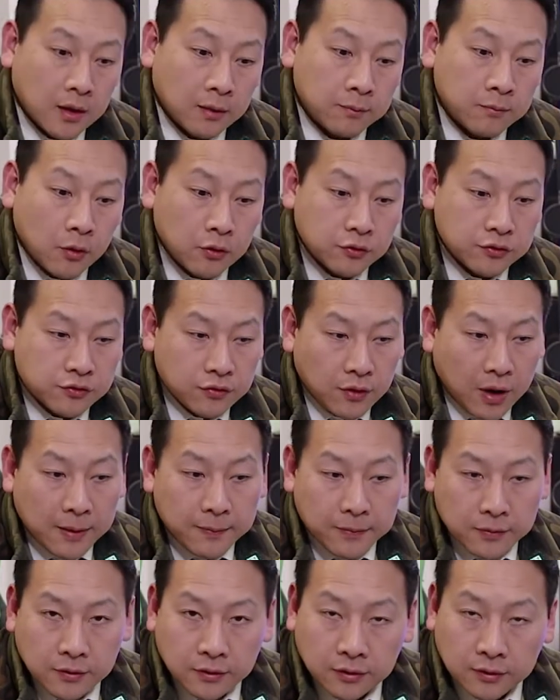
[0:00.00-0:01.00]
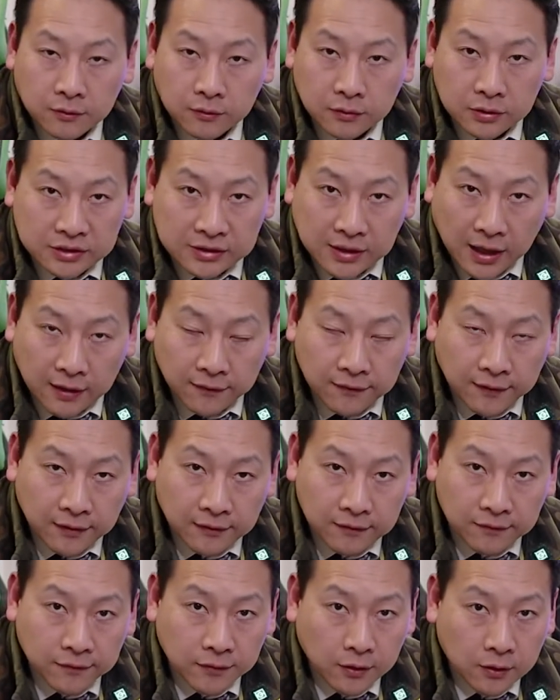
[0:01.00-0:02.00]
Most tripod, we're
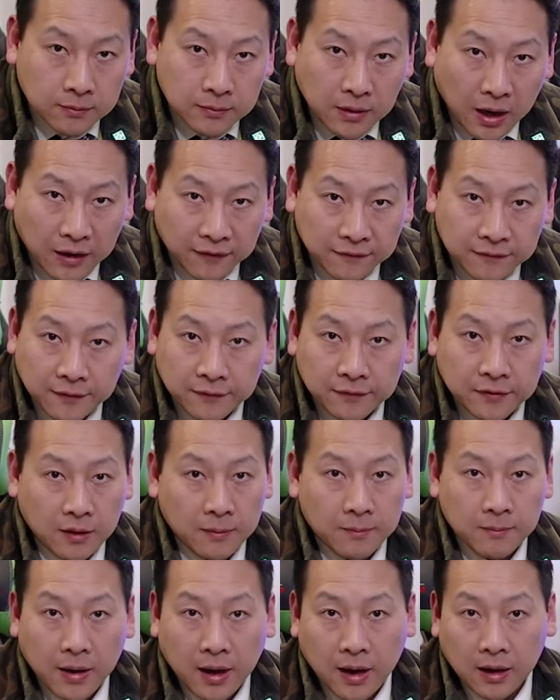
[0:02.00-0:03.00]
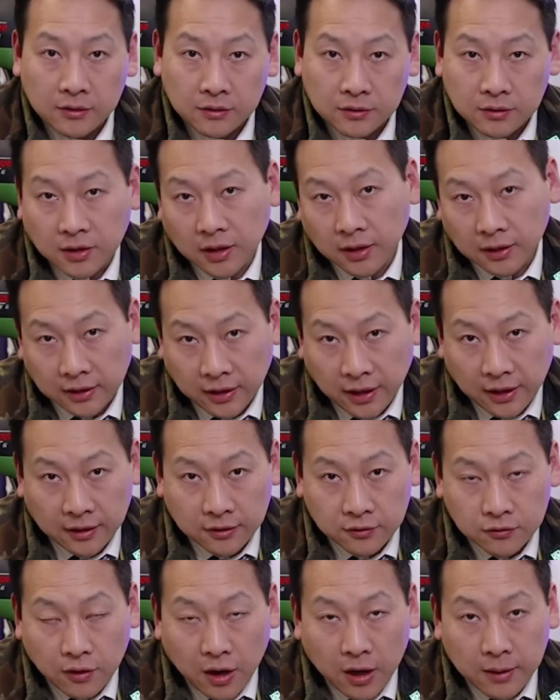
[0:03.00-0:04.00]
starting from like £15, you can get a
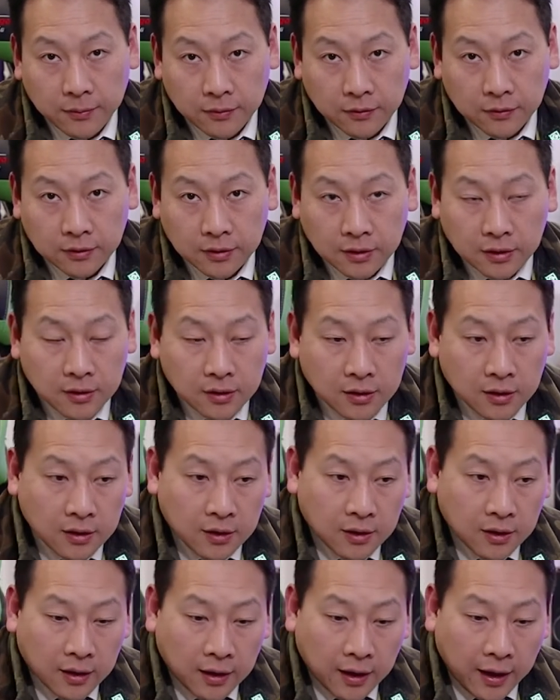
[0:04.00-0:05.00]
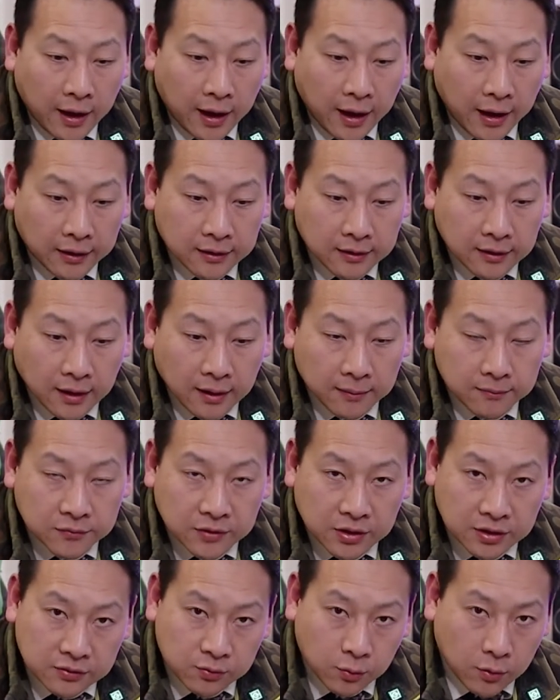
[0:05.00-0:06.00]
tripod. And
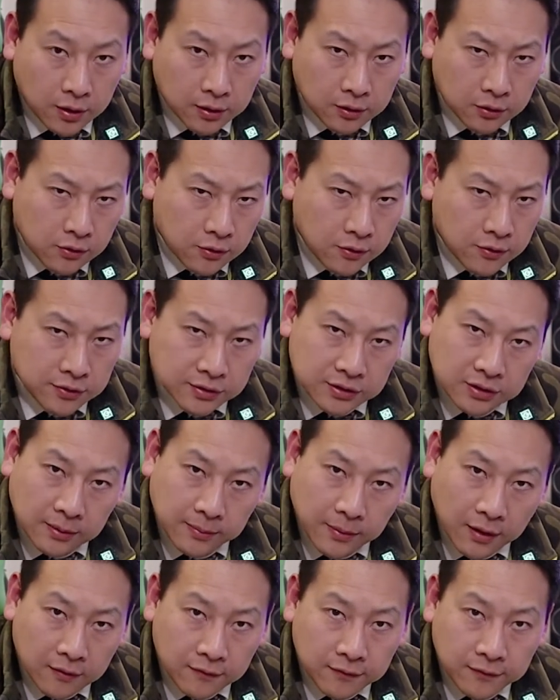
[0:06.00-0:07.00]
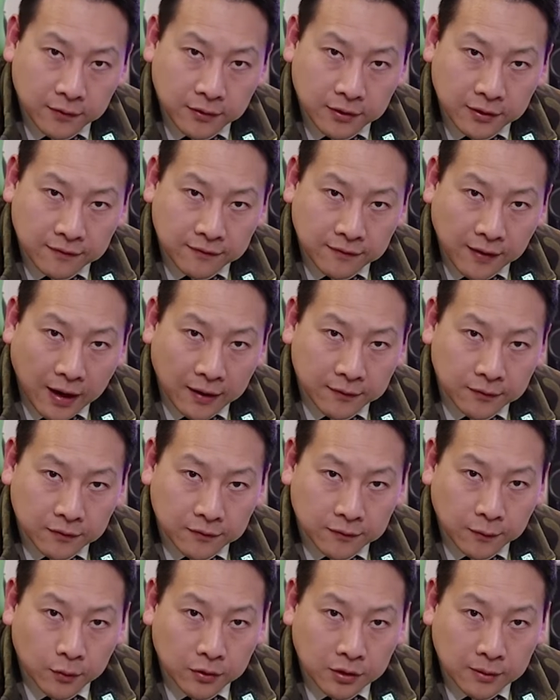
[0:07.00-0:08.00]
this one costs about £35 to
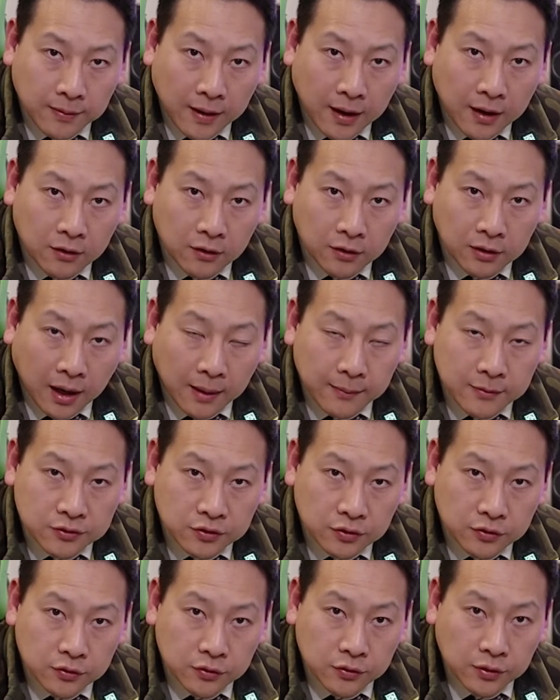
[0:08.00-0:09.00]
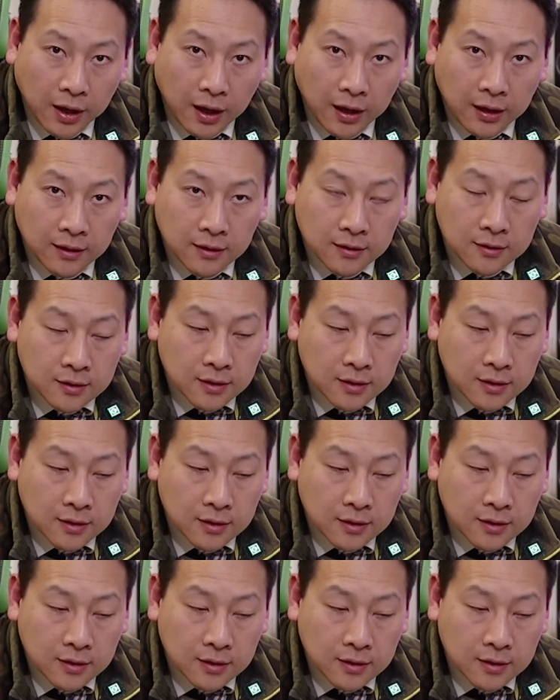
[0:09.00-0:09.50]
£40 on Amazon UK.